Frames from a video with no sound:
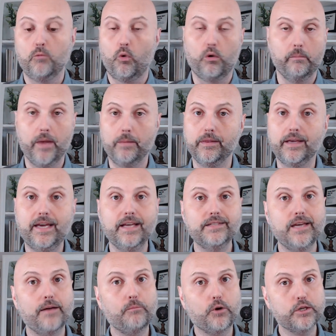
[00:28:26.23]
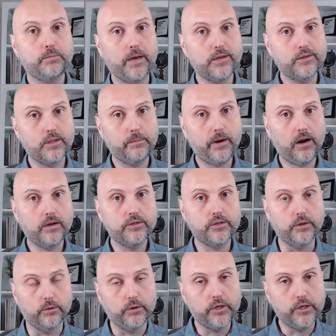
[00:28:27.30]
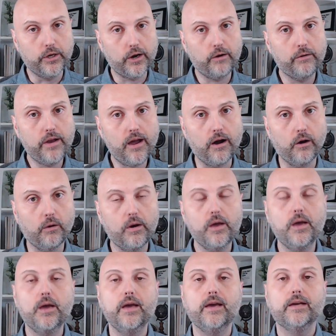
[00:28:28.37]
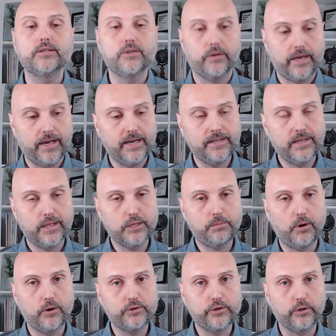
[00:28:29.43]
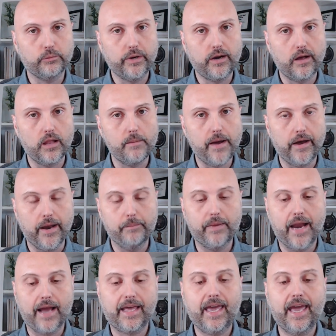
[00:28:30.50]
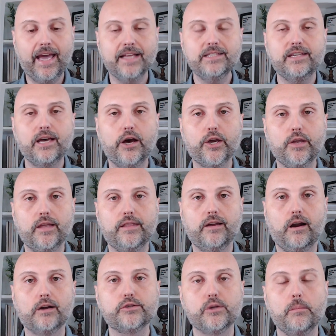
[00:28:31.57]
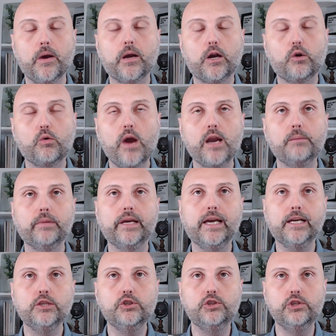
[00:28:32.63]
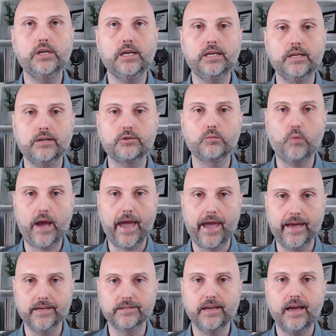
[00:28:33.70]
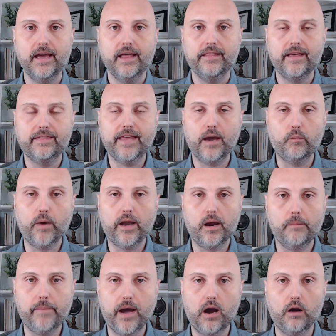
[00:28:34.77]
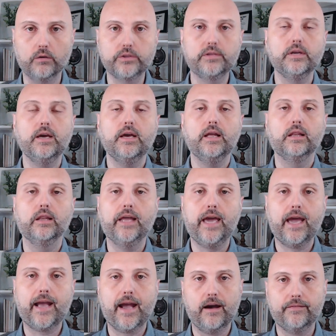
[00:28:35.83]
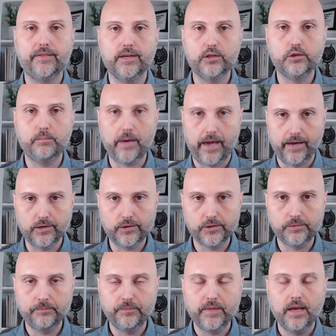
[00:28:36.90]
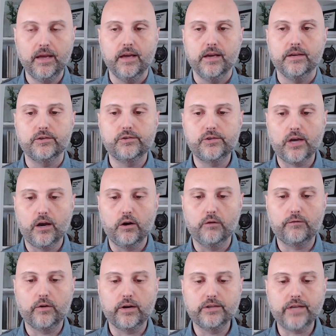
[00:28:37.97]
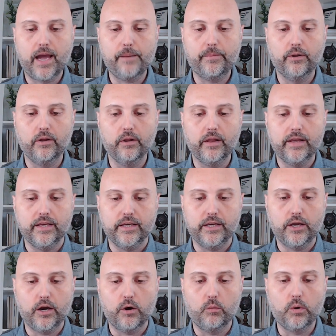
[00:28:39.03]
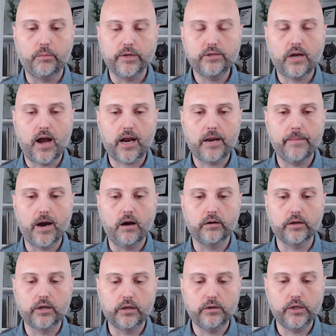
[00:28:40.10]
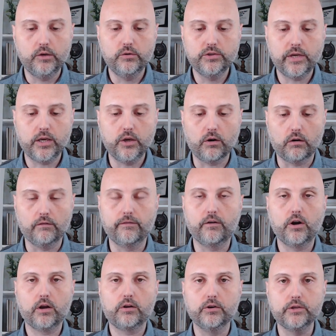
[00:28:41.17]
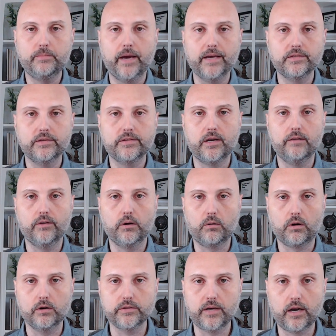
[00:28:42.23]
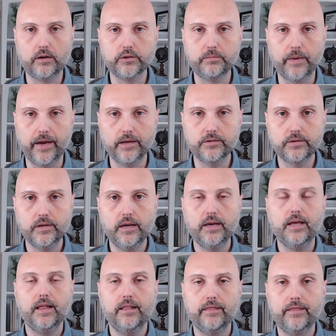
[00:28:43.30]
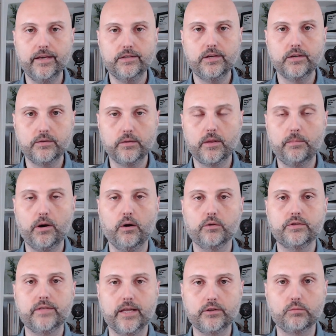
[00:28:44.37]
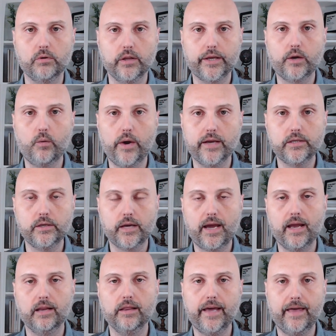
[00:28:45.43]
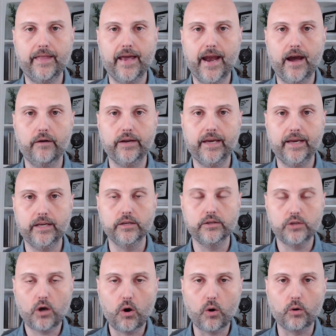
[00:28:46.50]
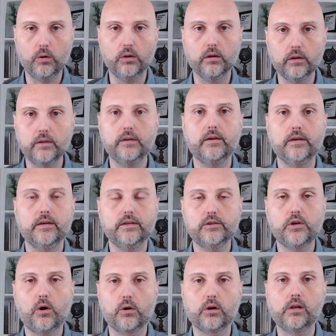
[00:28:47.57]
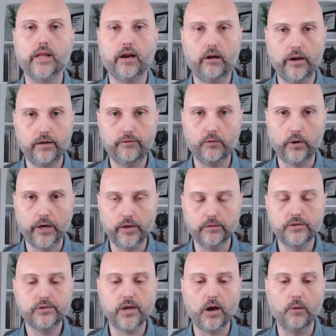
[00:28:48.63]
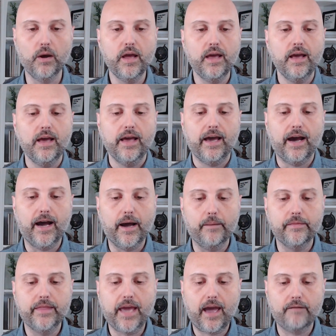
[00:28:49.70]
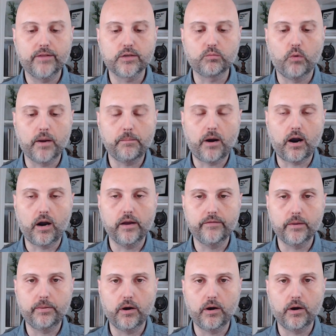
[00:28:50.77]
or maybe the kids have more space than the parents do. You don't know. So get into this post and you'll read all about it. But I can tell you that there are some incredibly ingenious ways that they went about laying out this space. So, for example, you know, when we talk about using your vertical space instead of your horizontal space, this is the post that's really going to kind of lay that out in total total clarity for you. So uh, they have this one part of the